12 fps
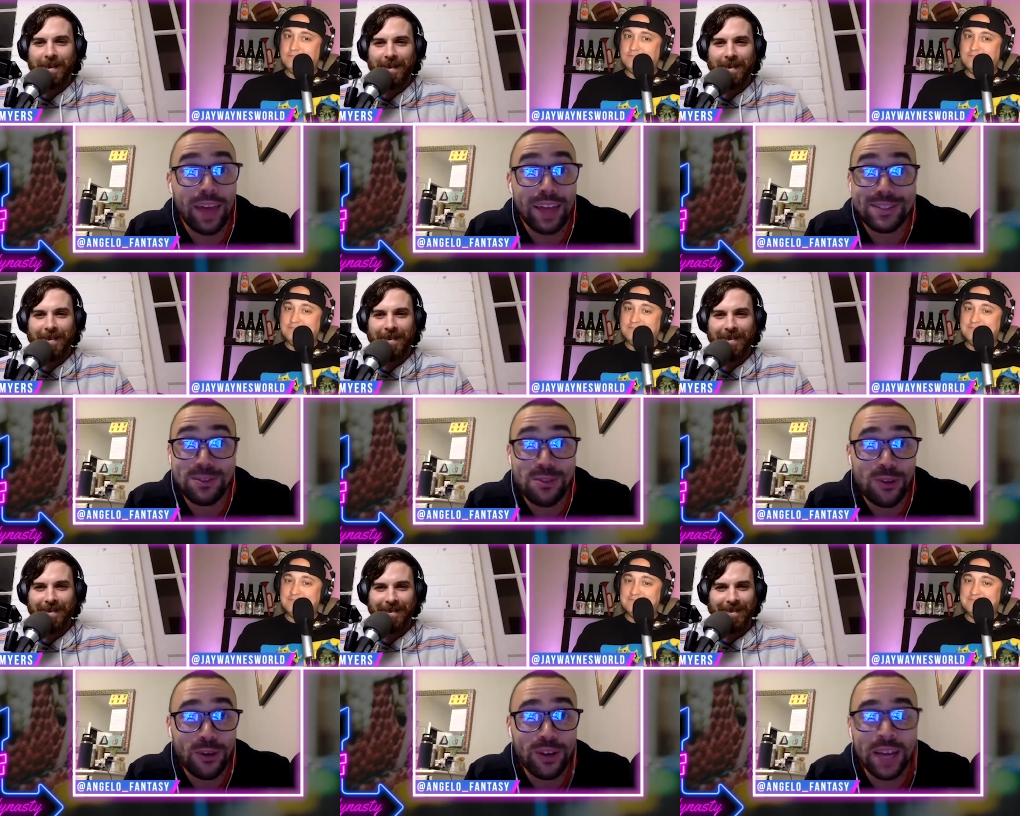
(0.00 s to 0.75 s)
Speaker 1: yeah,
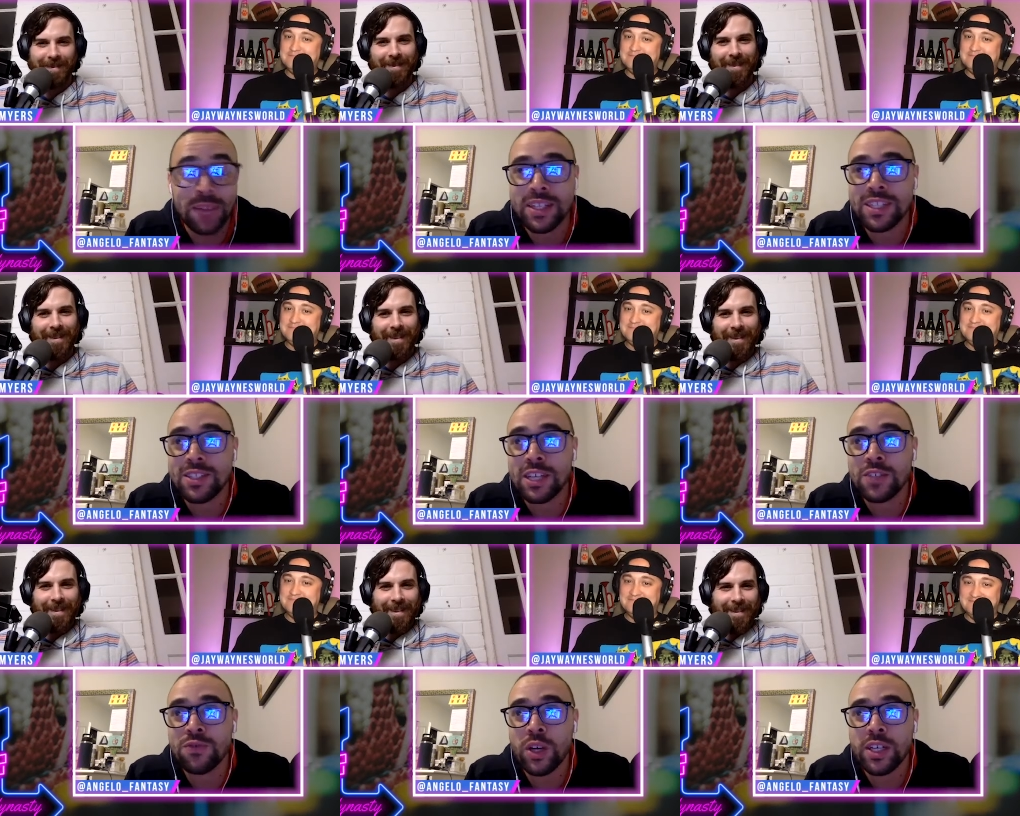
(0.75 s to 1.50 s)
two thirty. I mean
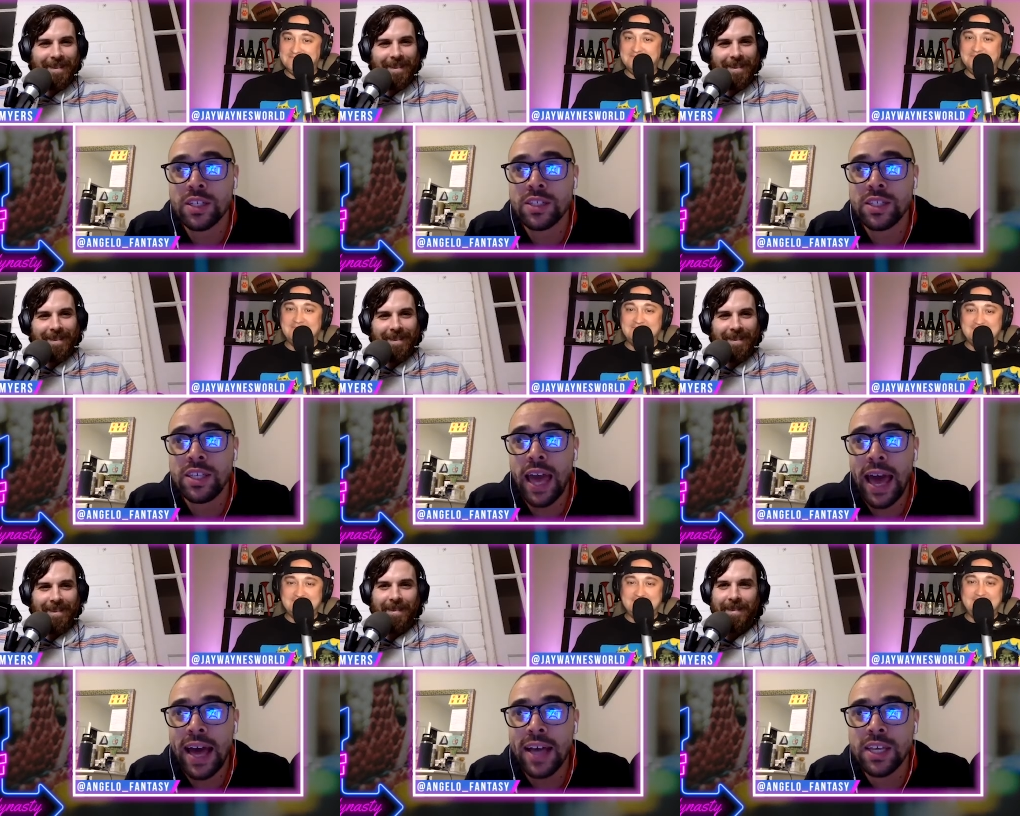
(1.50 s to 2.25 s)
it's it's funny because
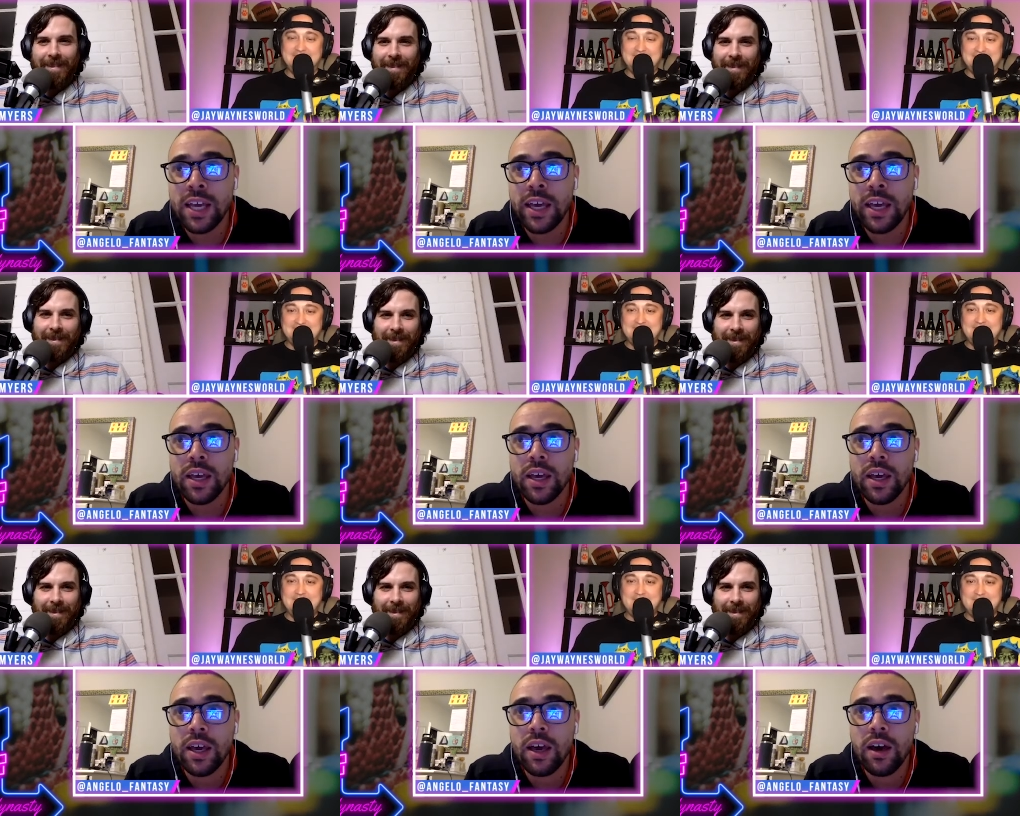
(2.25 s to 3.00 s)
he has
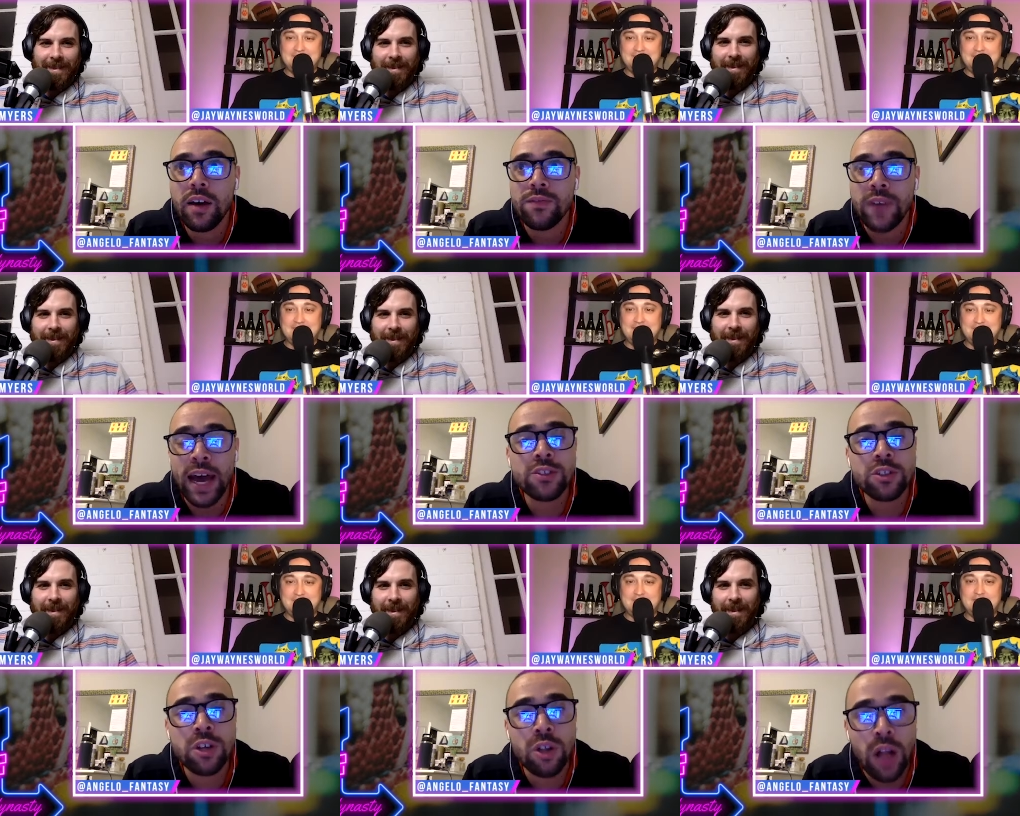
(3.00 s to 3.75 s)
a
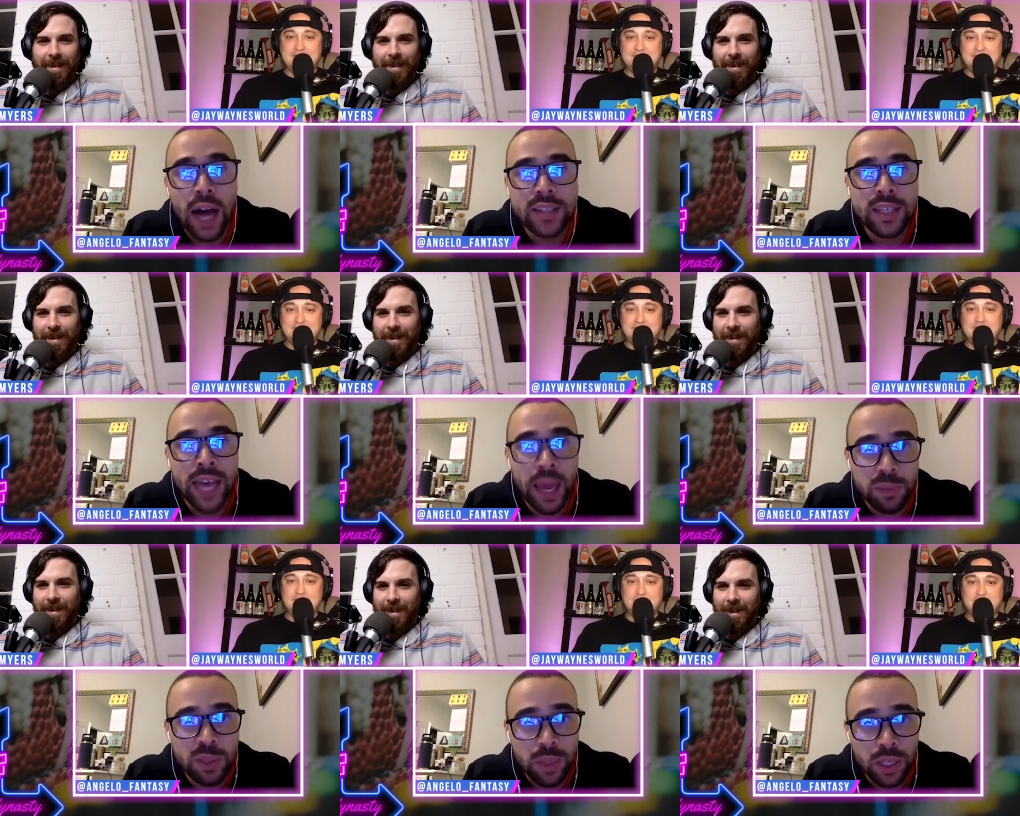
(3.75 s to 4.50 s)
faster clocked
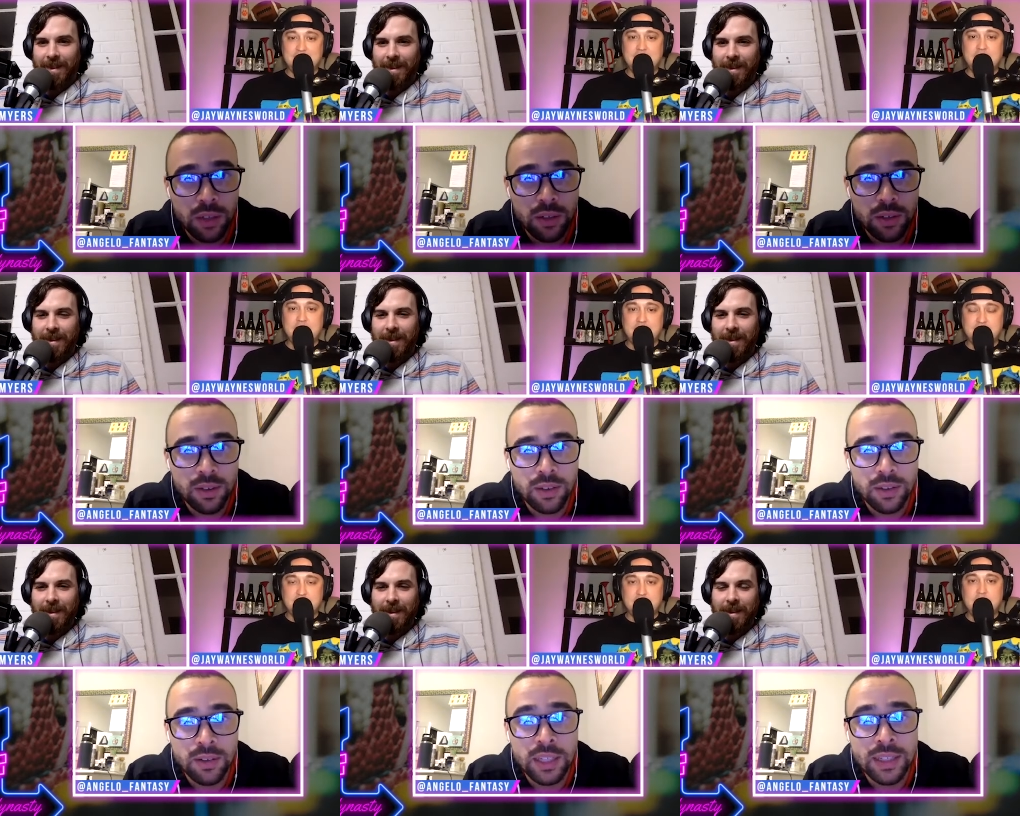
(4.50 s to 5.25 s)
game speed
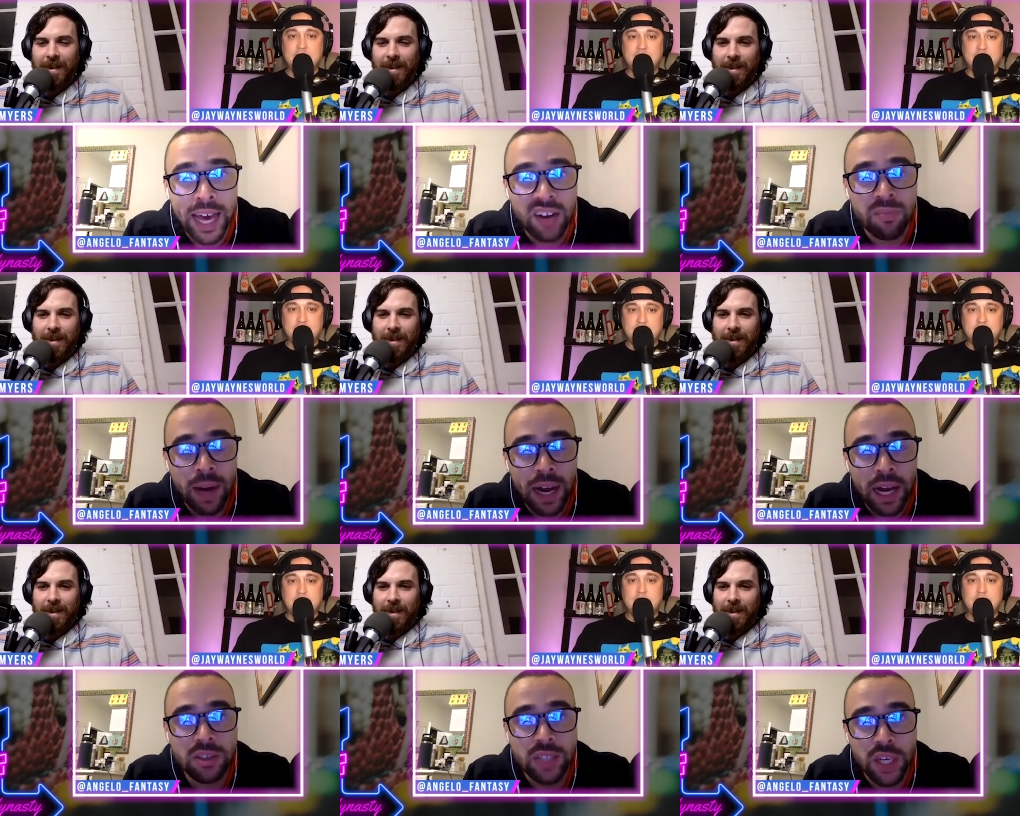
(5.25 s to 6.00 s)
than that of
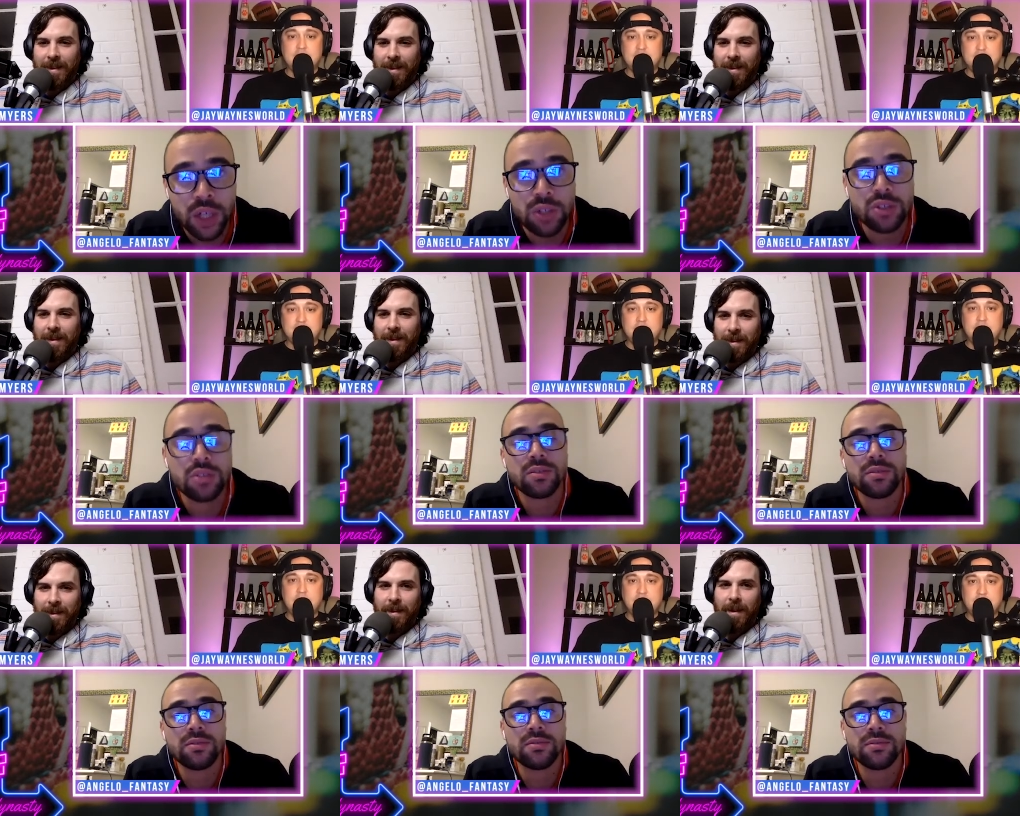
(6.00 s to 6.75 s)
Miles Sanders.
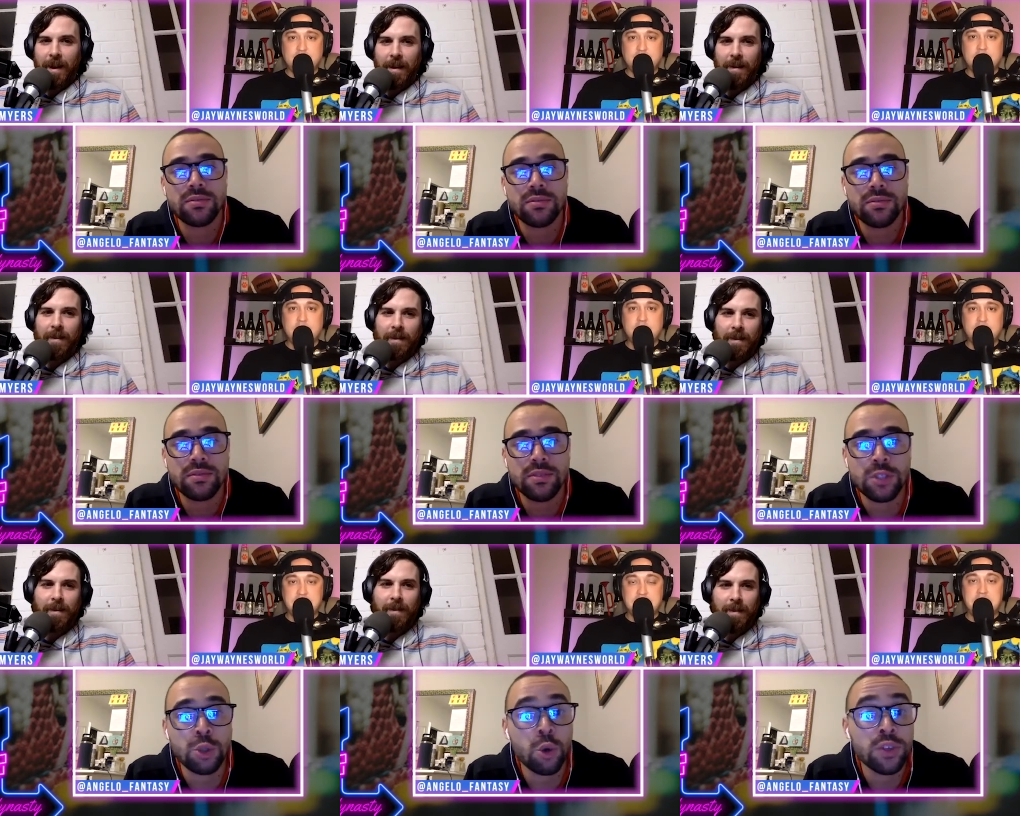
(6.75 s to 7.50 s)
Yeah.
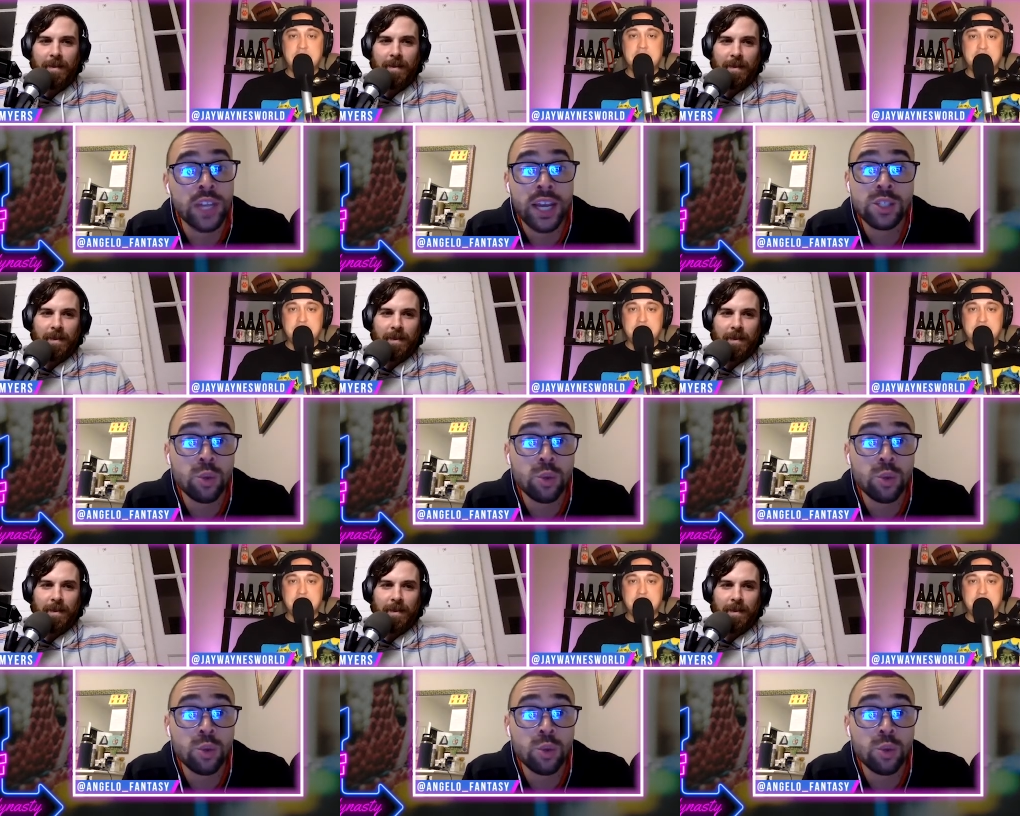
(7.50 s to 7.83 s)
Do with it